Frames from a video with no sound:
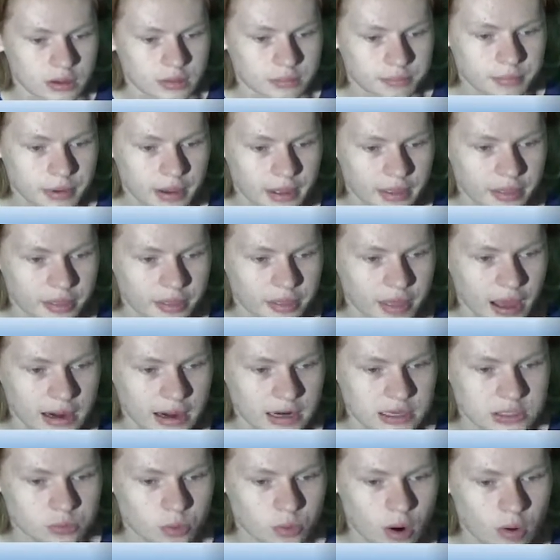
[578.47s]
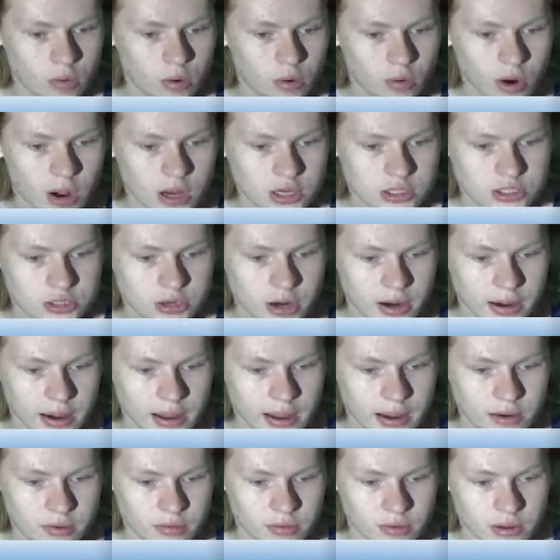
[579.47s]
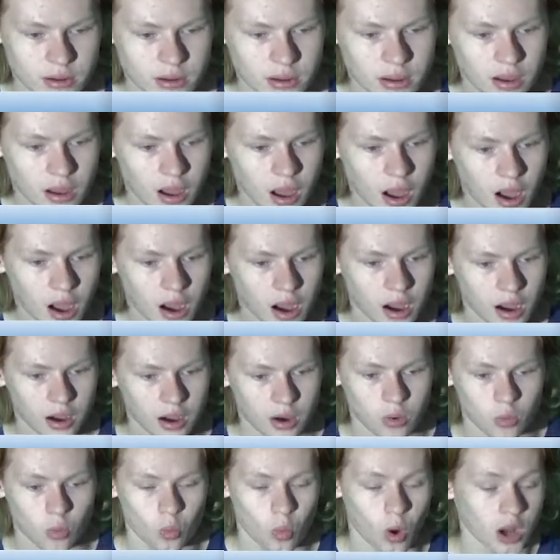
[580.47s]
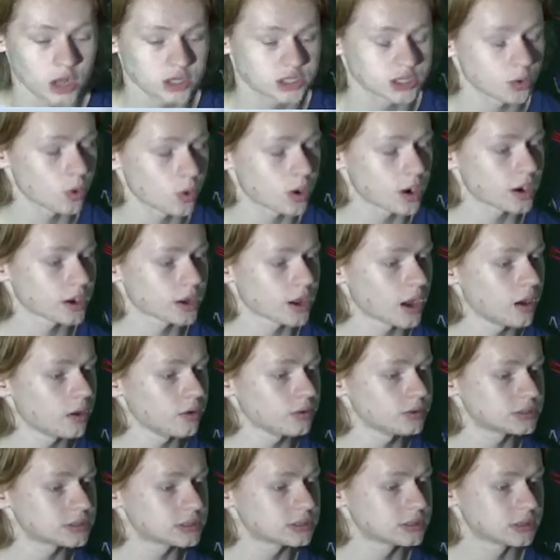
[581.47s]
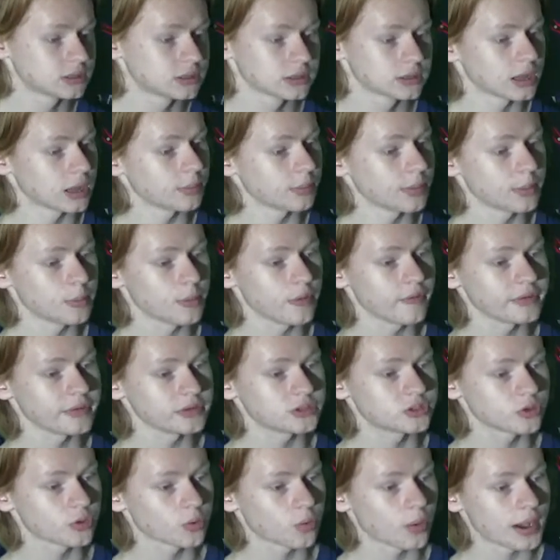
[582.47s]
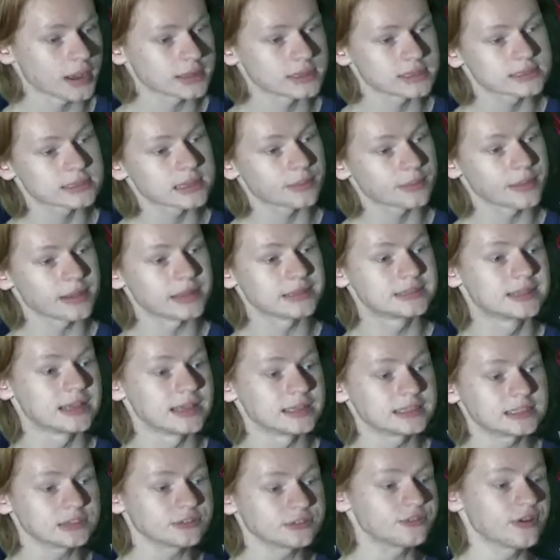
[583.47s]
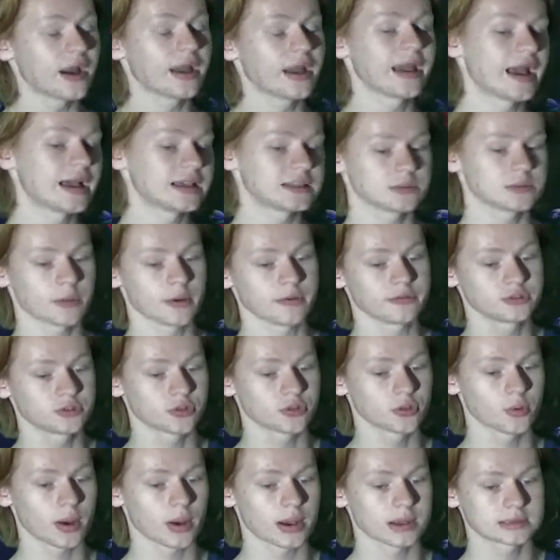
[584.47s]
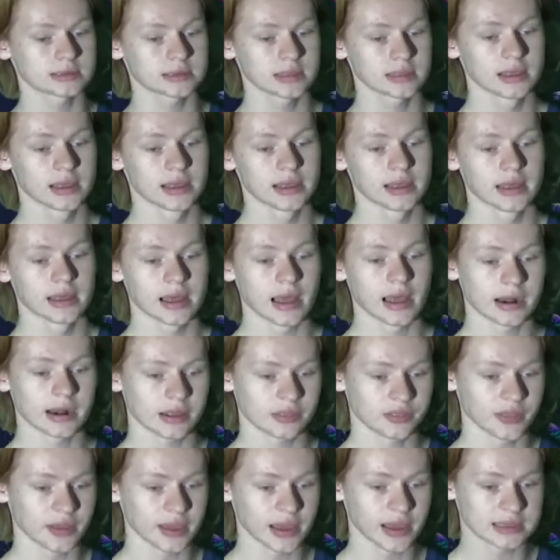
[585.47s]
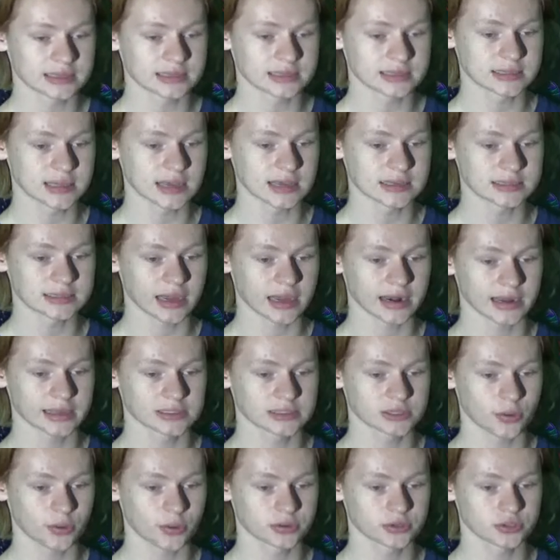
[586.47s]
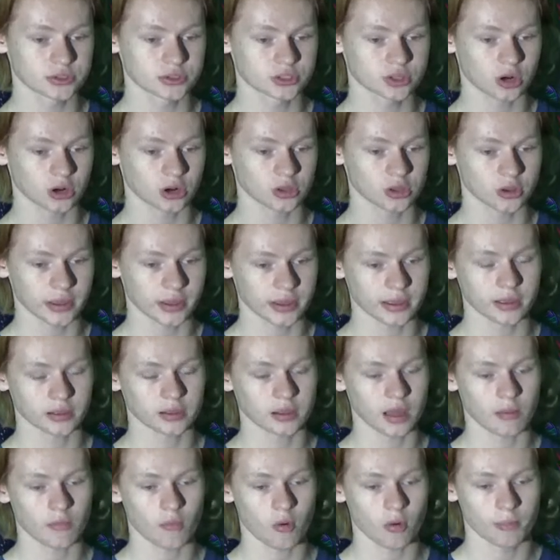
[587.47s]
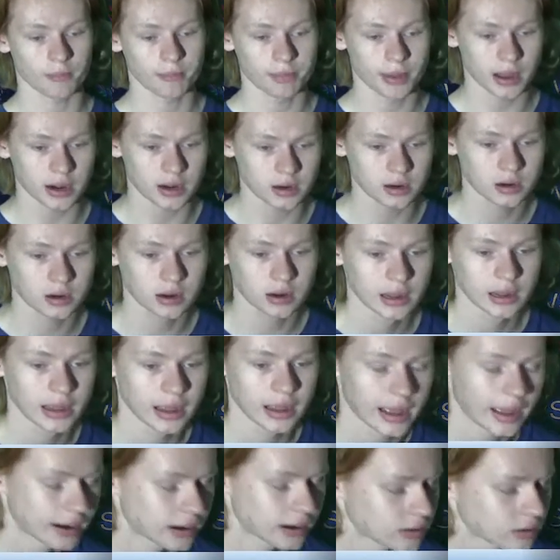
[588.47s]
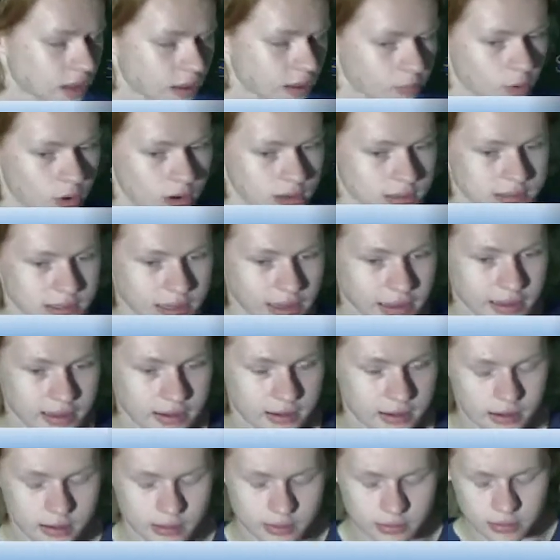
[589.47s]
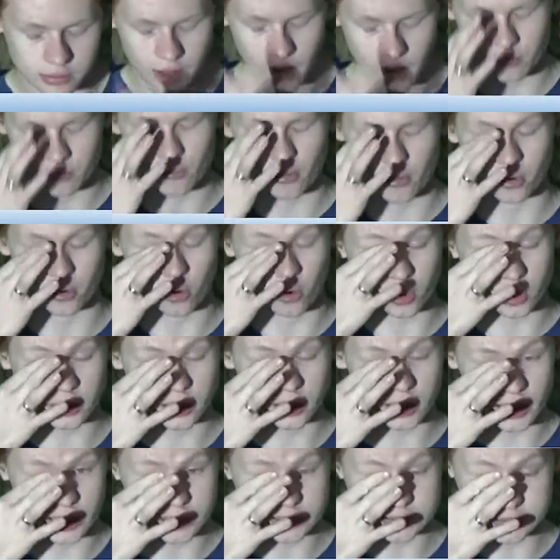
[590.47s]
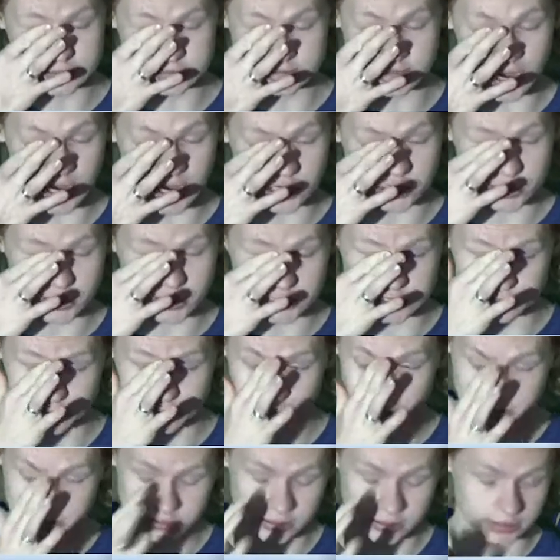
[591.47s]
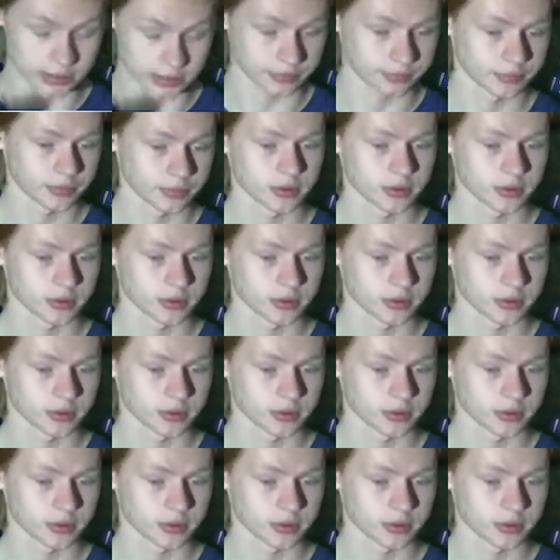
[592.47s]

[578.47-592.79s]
But that is what we're watching right now. Watching where it goes. Going to be moving to the west. It's going to be intensifying as it moves to the west. And I think as it does that, it's going to start looking a lot more better and a lot more organized. It's actually expected